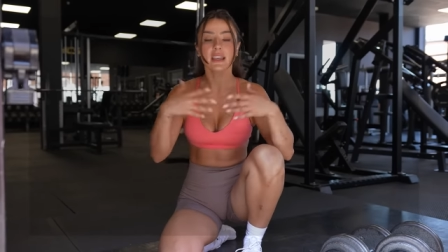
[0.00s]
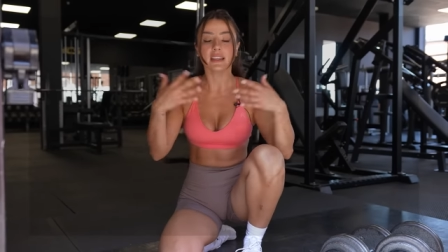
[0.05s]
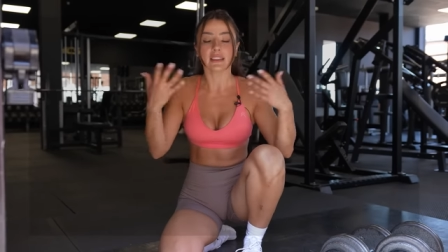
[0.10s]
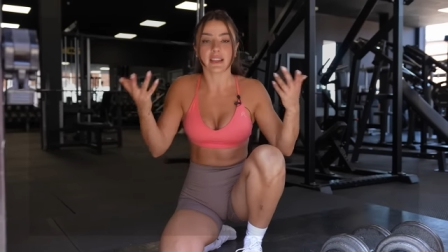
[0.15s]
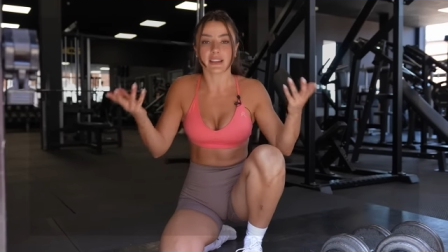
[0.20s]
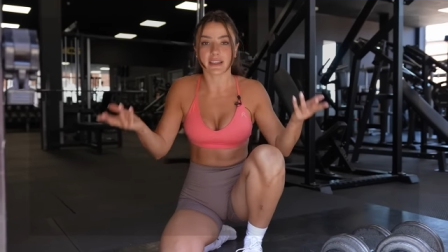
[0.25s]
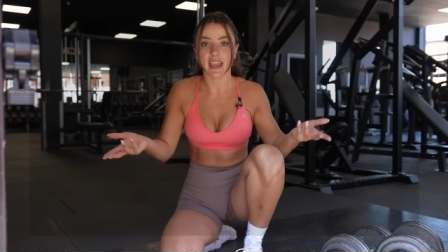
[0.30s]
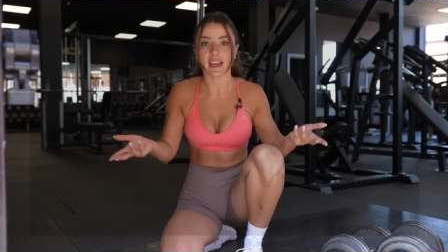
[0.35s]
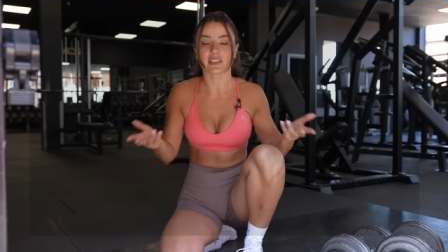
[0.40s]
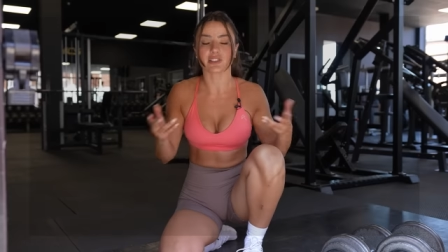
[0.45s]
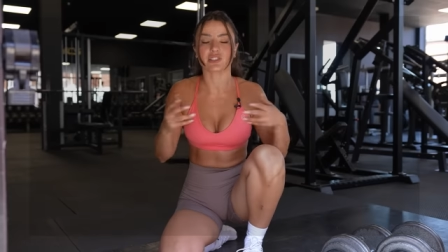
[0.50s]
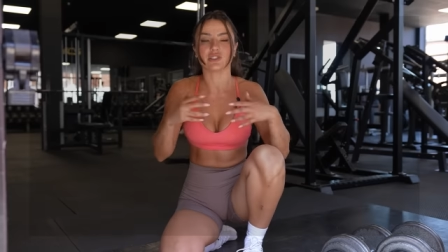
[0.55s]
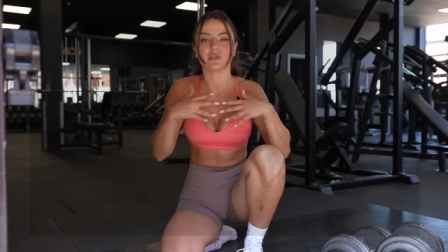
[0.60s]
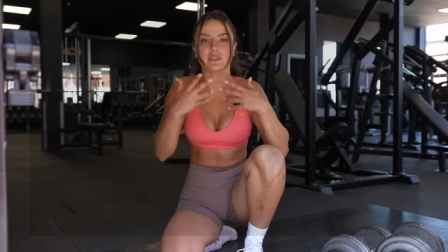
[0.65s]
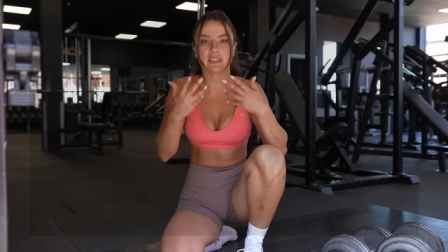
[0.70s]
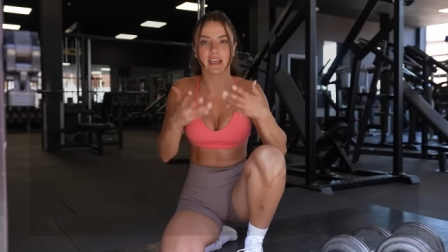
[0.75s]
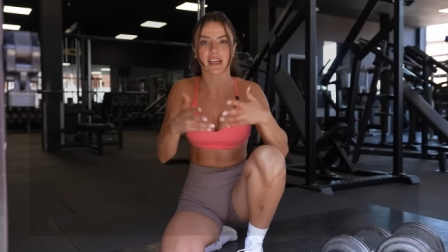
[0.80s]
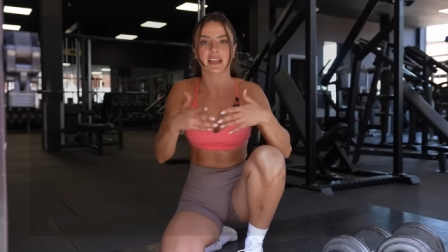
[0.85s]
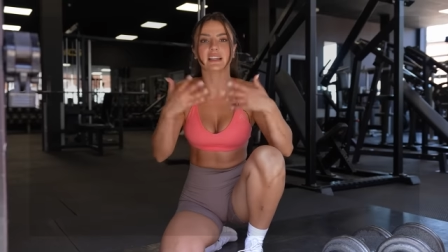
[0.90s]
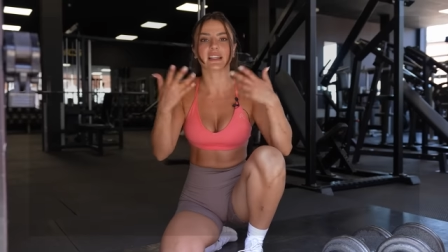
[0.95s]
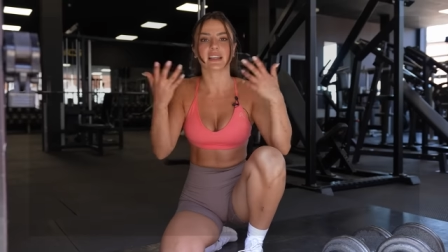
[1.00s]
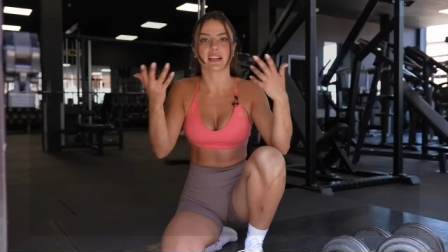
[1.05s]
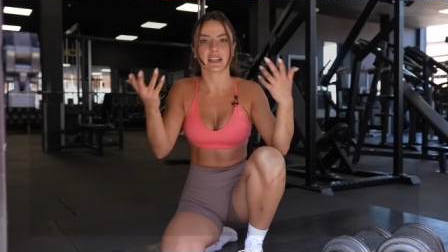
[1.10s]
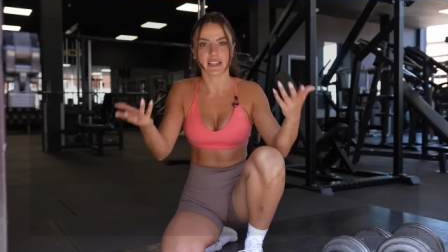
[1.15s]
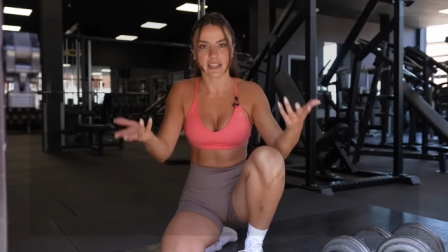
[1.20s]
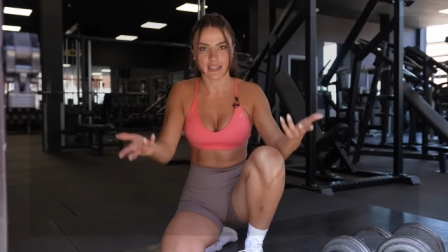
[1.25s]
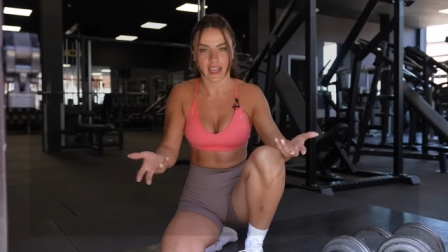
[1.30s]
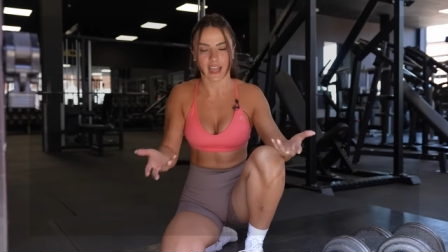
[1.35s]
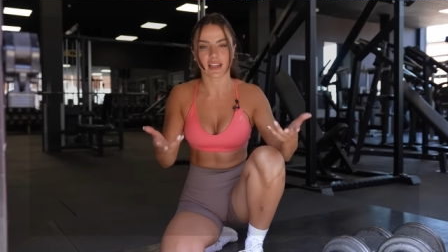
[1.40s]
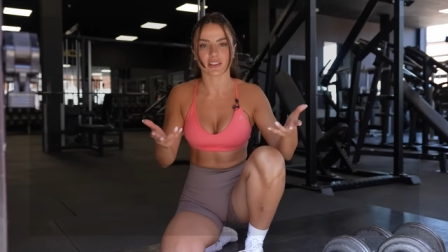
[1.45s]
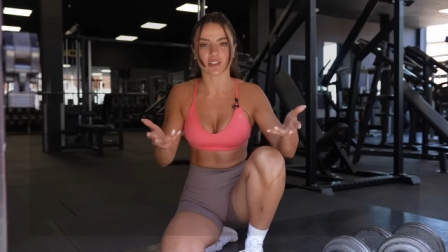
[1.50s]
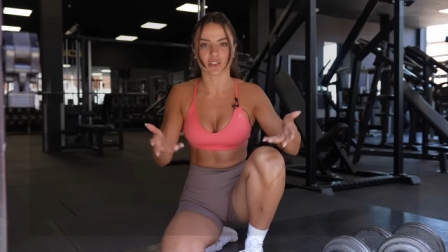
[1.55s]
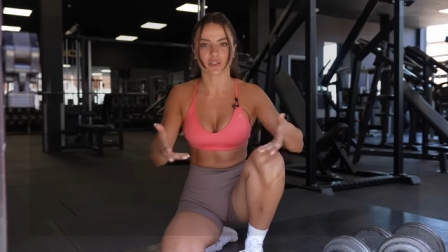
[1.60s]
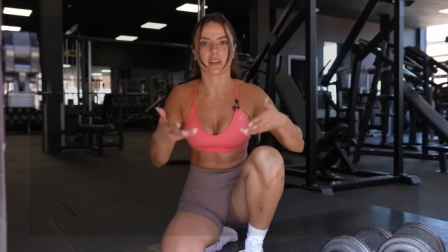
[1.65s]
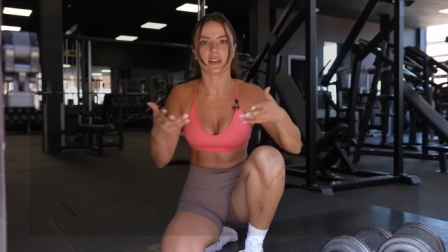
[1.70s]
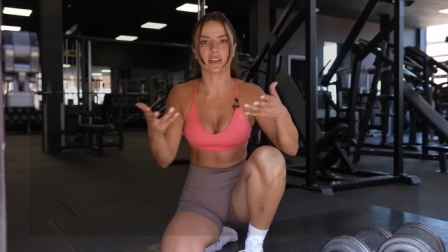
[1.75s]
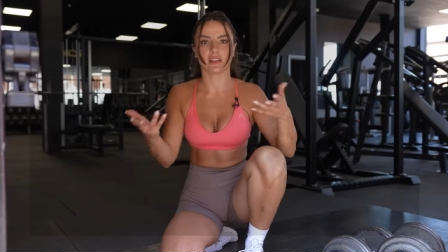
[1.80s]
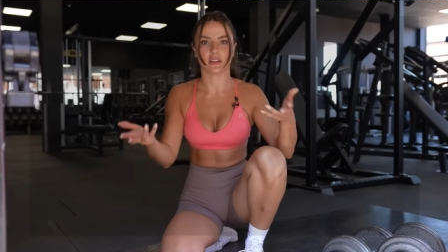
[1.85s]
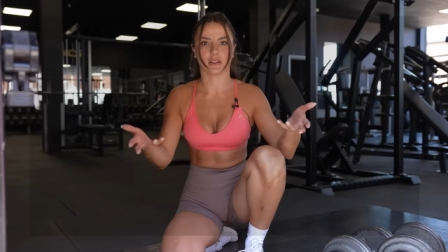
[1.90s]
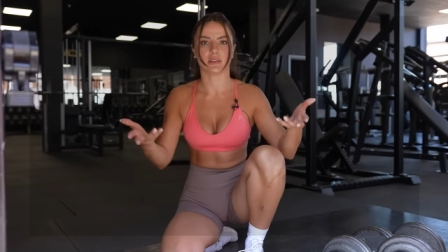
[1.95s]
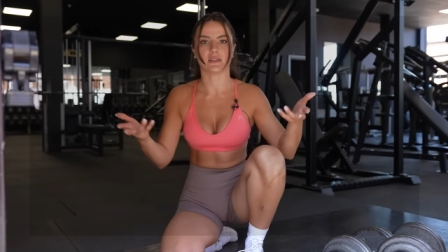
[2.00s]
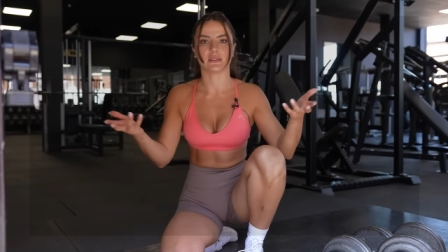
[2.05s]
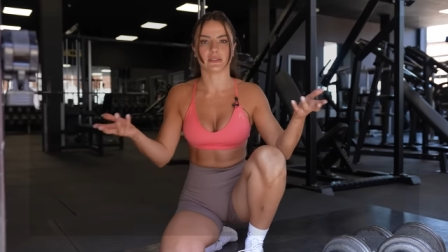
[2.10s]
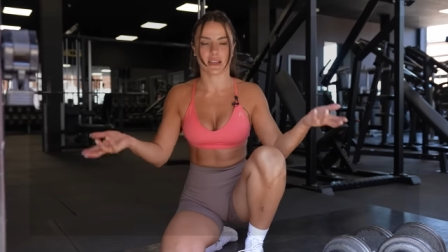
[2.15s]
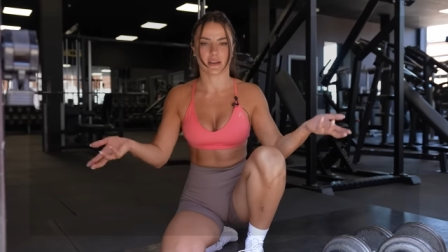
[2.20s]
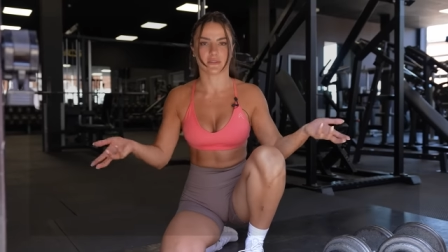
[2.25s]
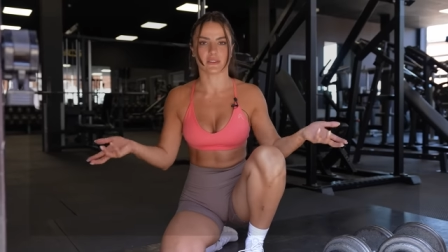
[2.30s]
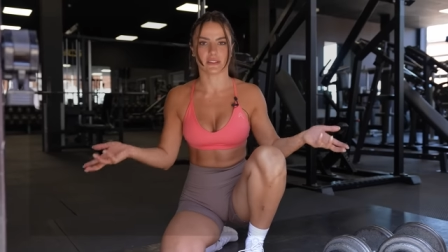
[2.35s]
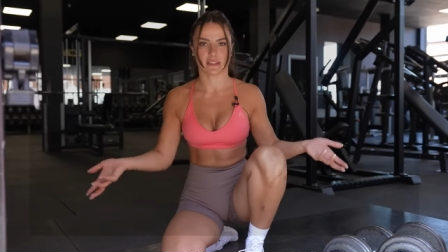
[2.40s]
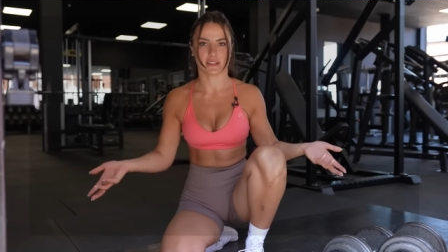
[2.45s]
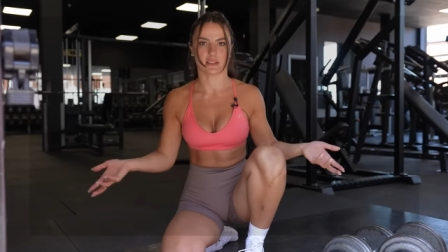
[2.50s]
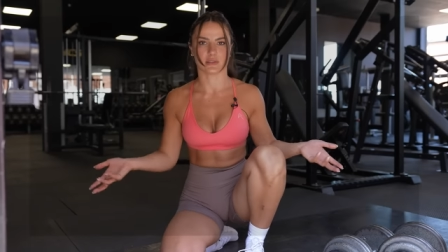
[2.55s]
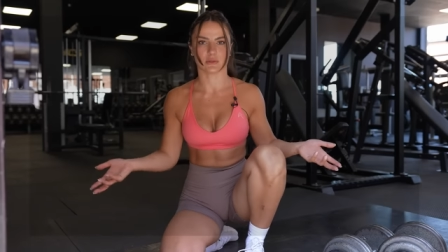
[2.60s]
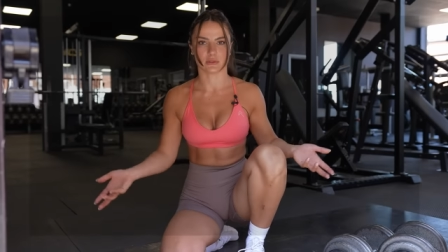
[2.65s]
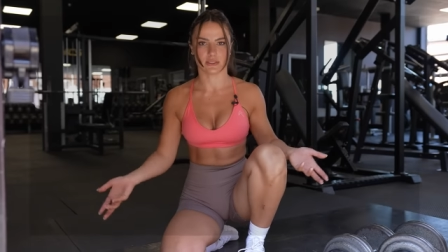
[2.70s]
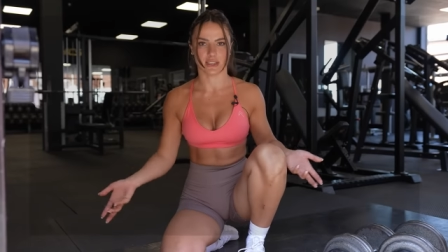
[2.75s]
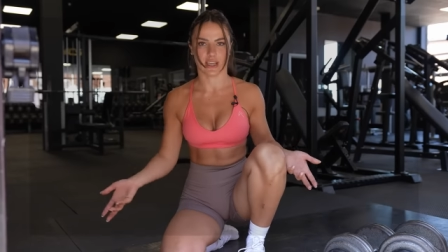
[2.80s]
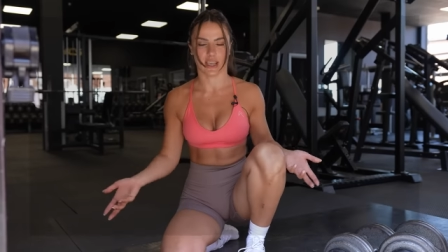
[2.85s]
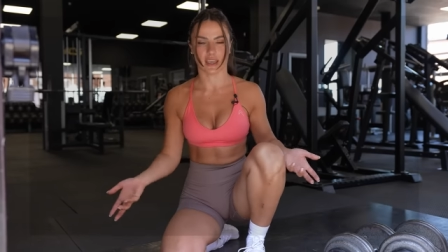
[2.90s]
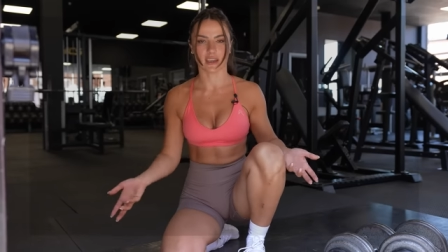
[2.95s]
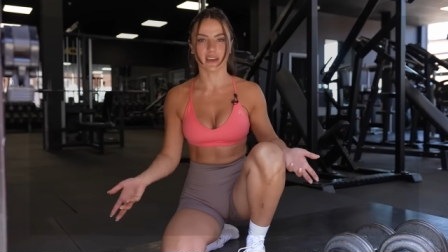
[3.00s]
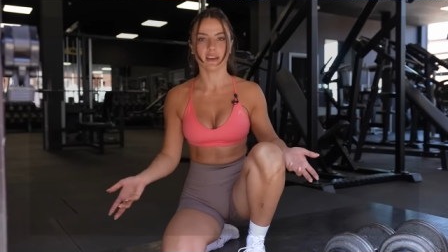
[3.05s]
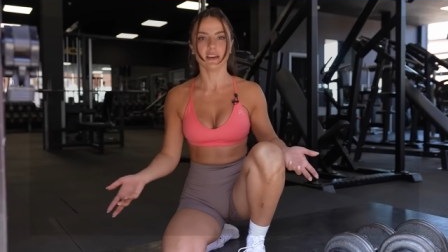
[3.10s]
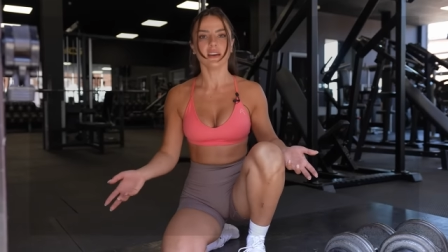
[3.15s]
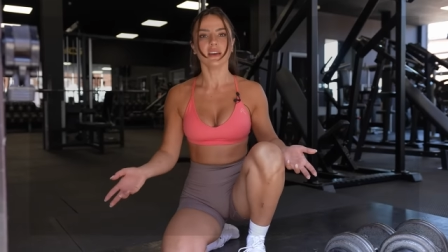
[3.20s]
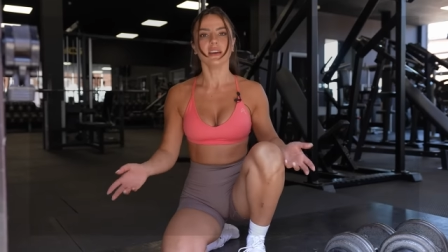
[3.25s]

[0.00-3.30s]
then yes, you technically can train glutes every single day.